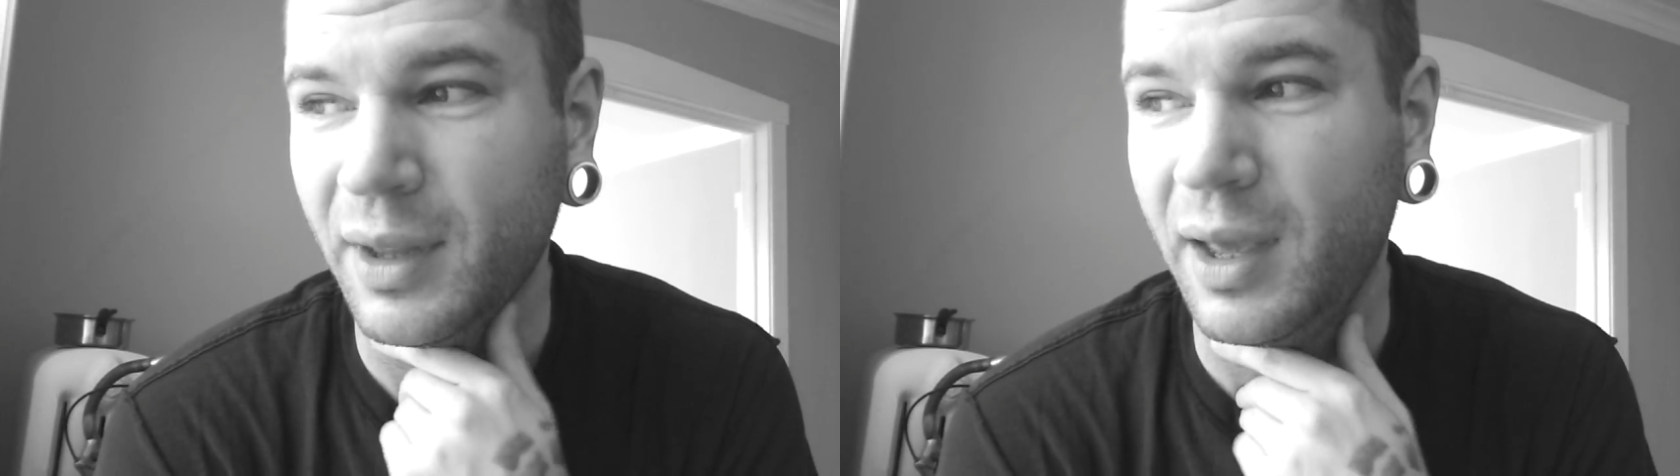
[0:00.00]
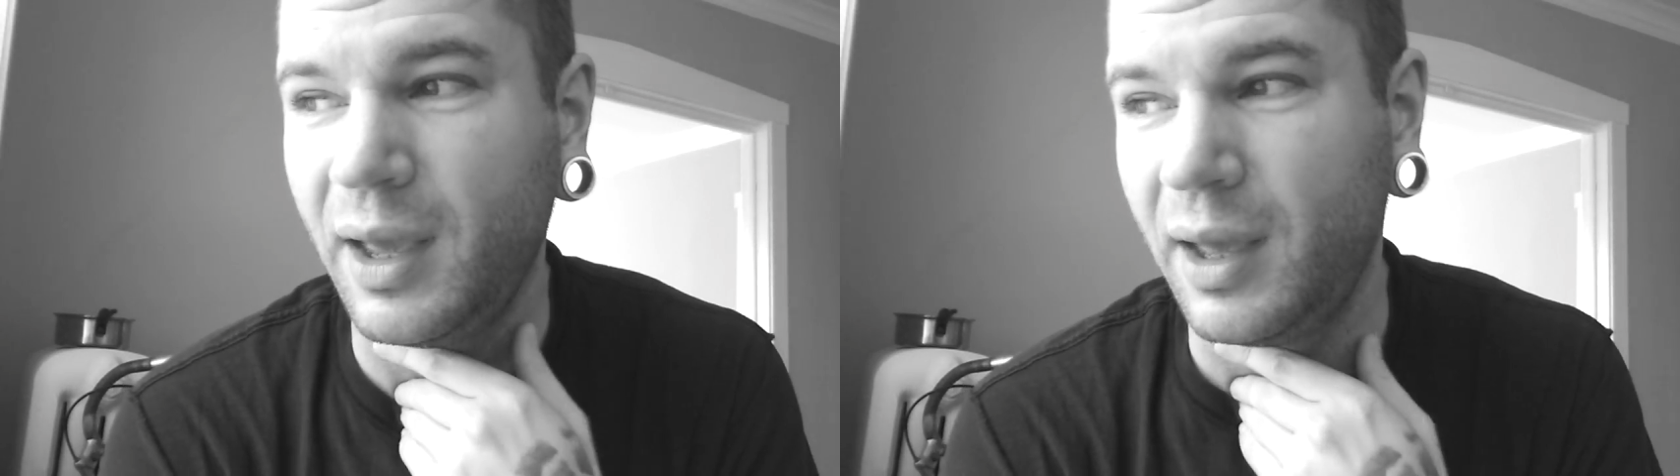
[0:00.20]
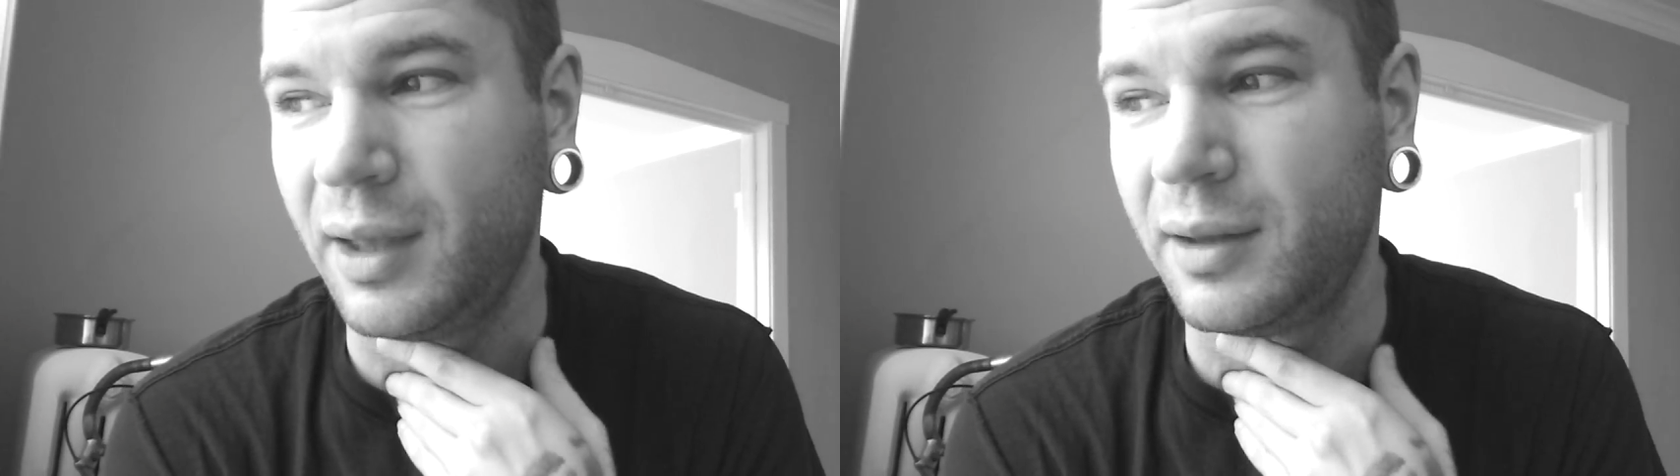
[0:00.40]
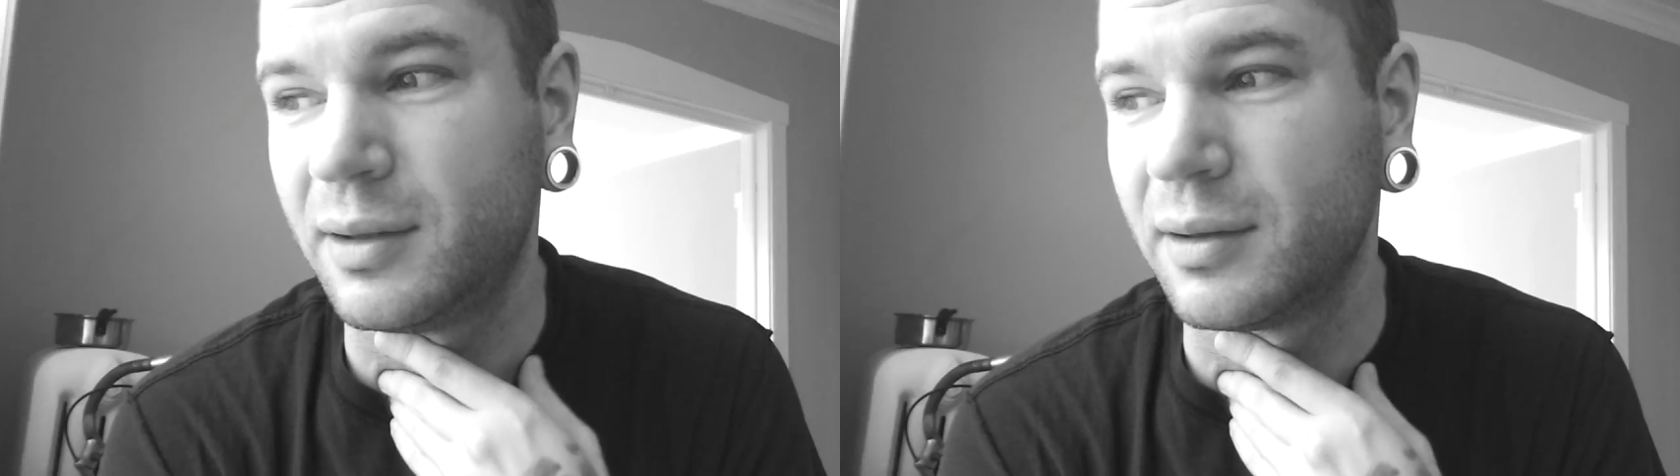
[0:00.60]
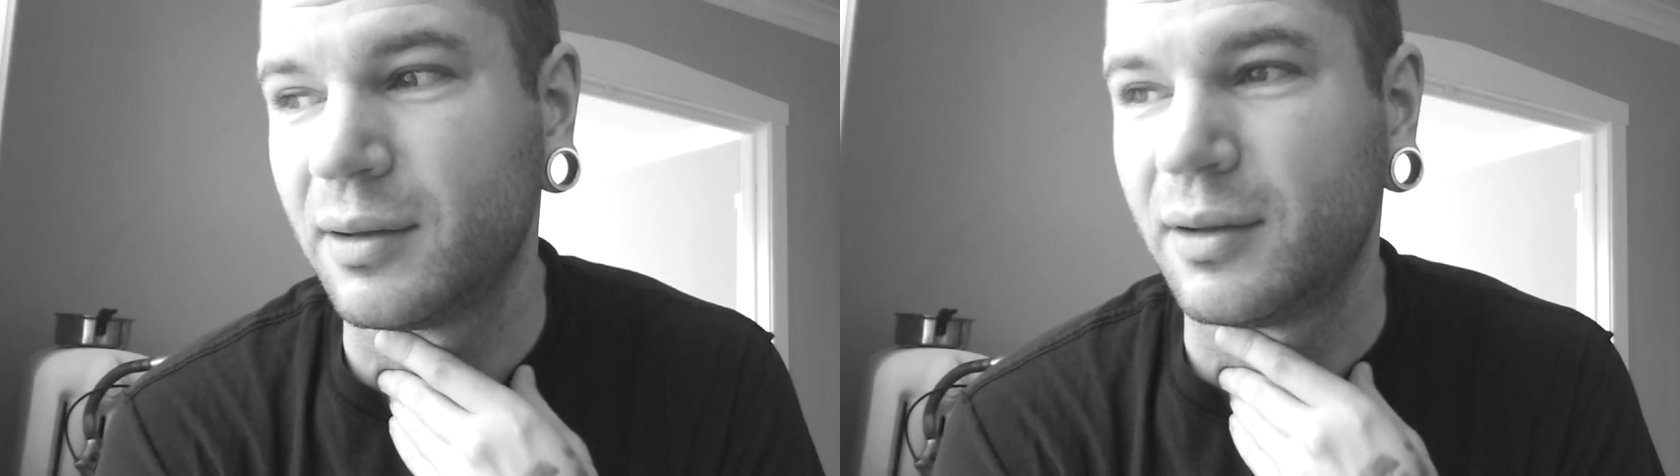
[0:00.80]

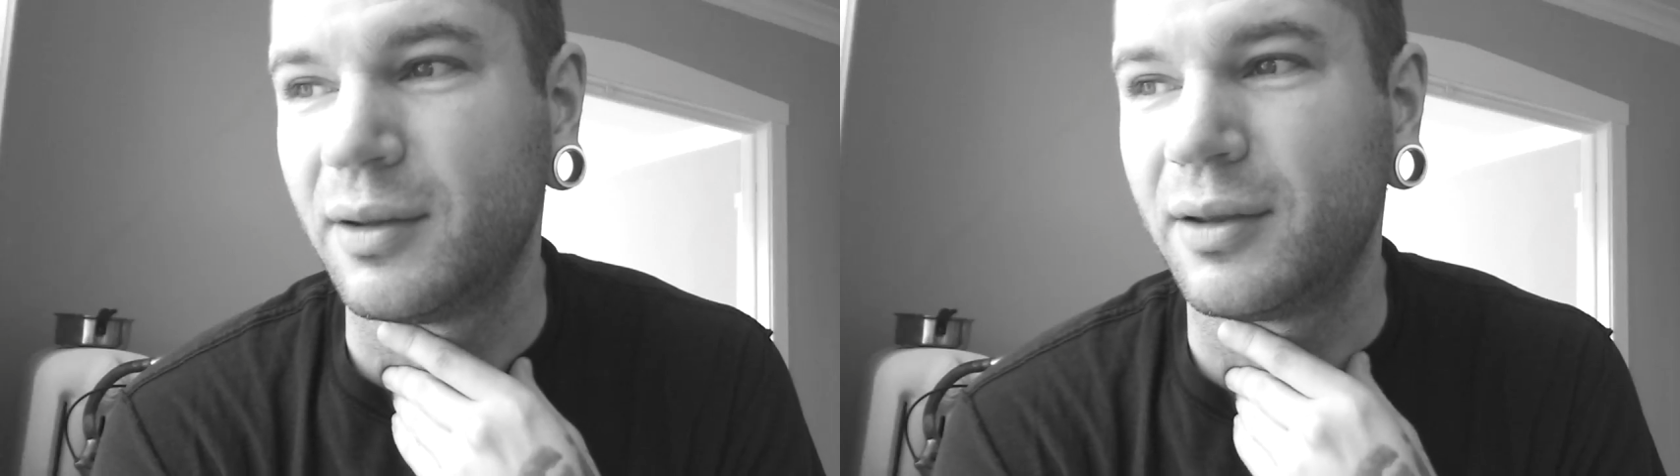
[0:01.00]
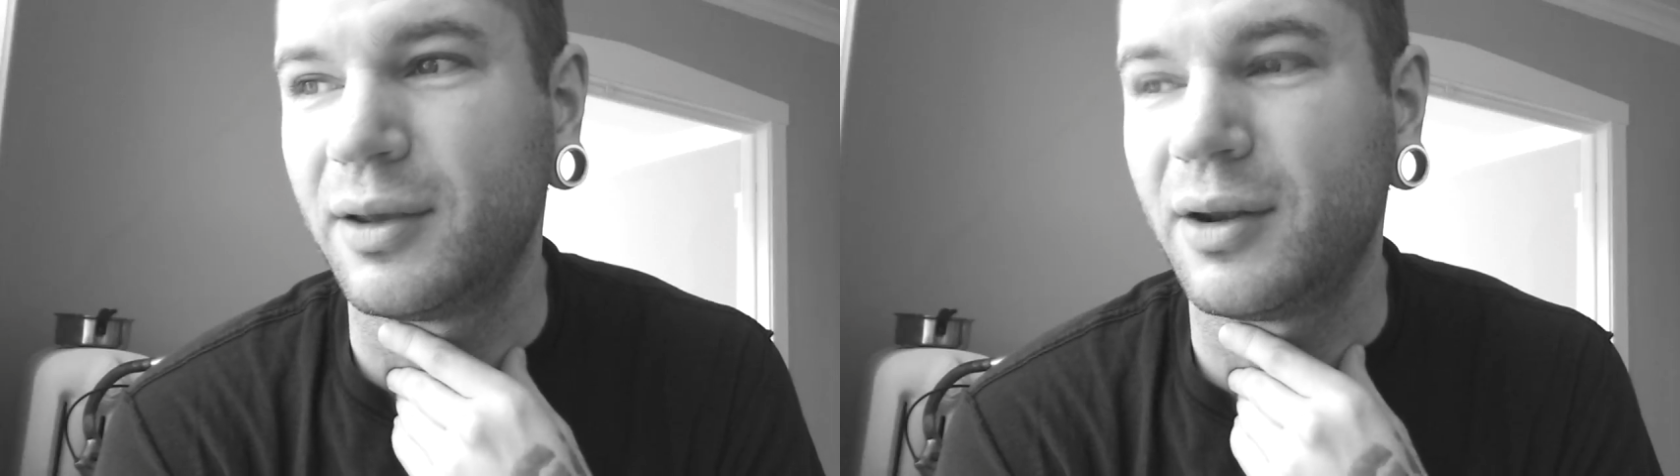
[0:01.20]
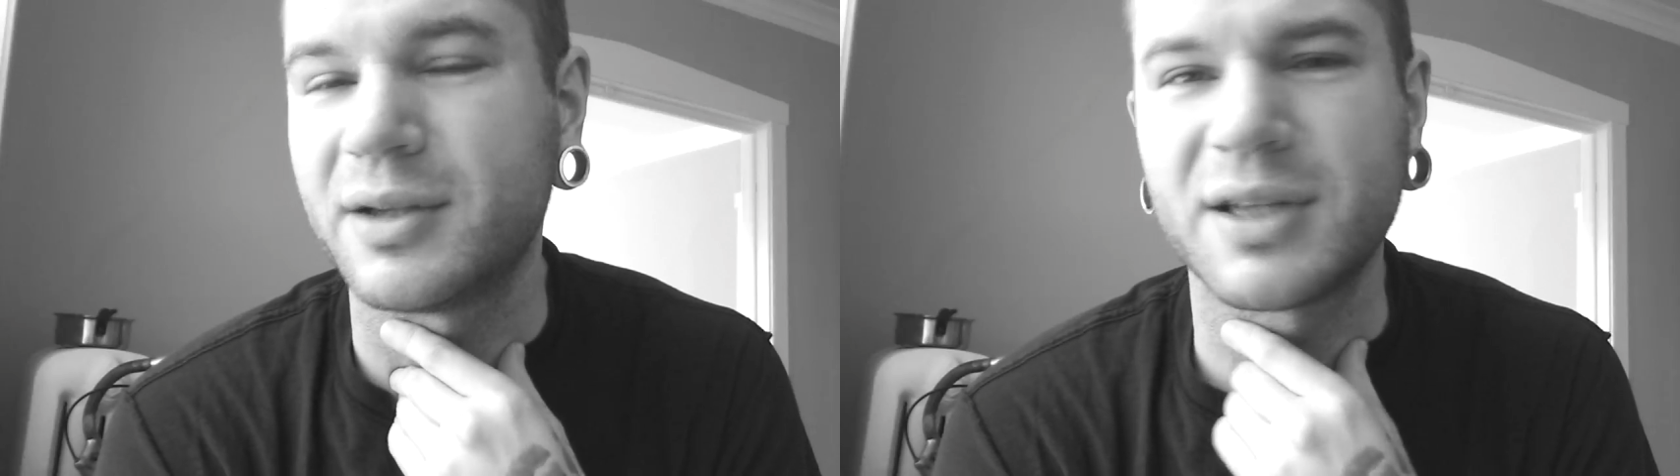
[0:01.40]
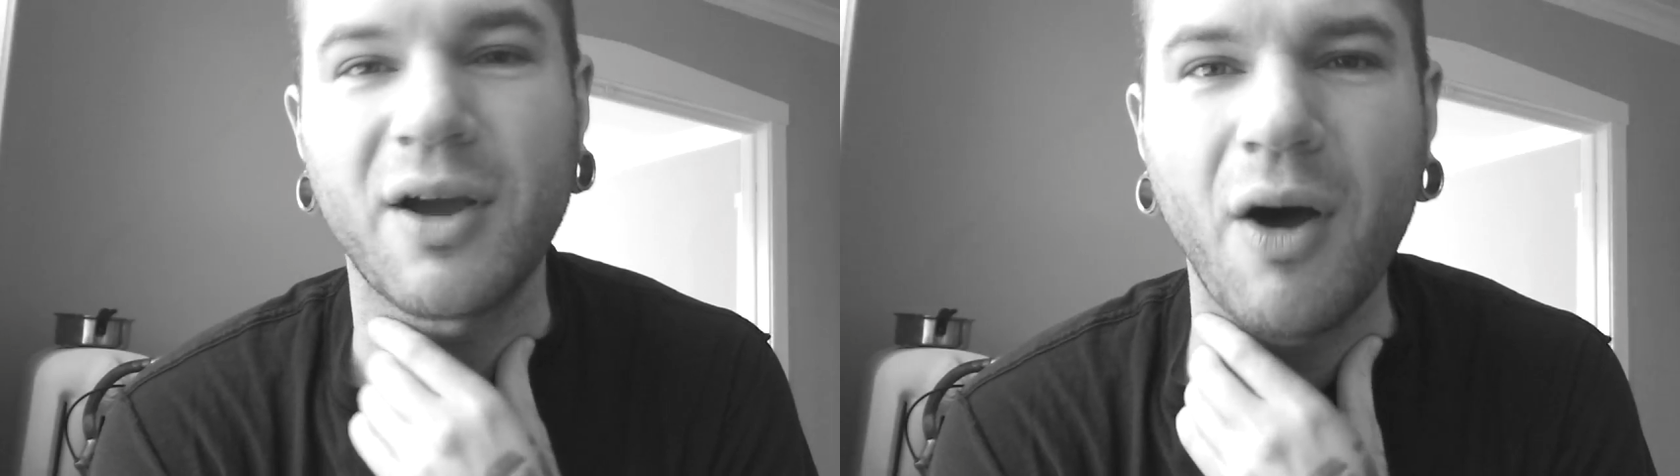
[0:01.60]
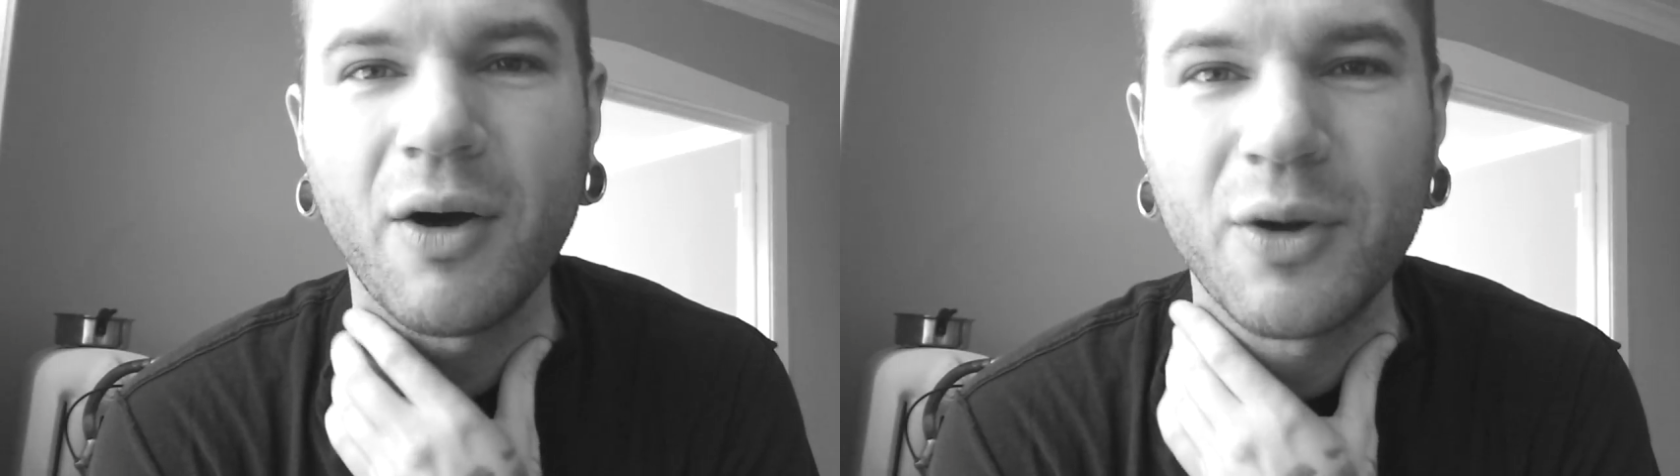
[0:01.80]
and you know, I was like, oh,